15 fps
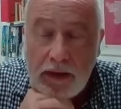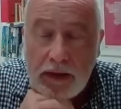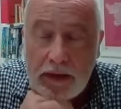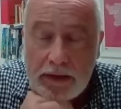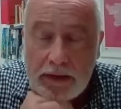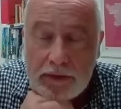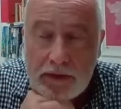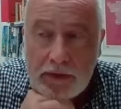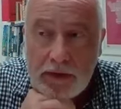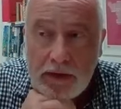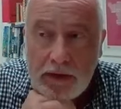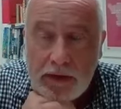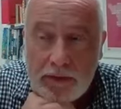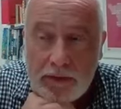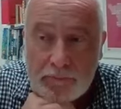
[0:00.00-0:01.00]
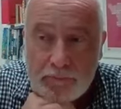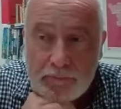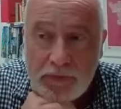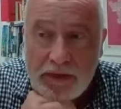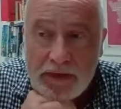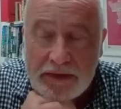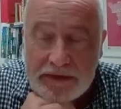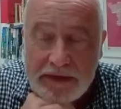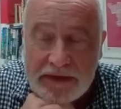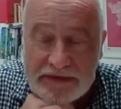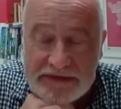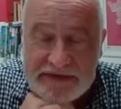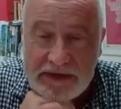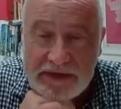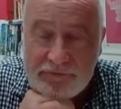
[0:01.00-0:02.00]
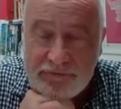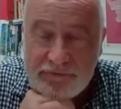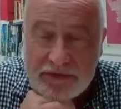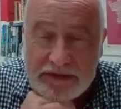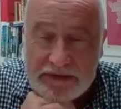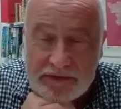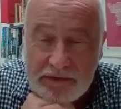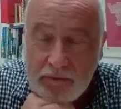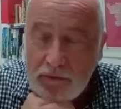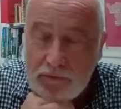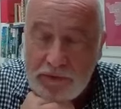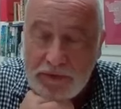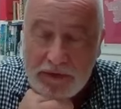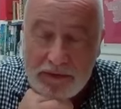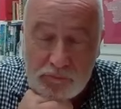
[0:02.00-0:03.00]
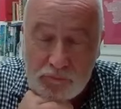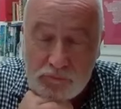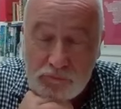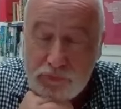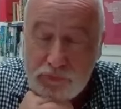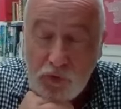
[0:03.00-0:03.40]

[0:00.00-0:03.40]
in um, in, in Saintfield or in, uh,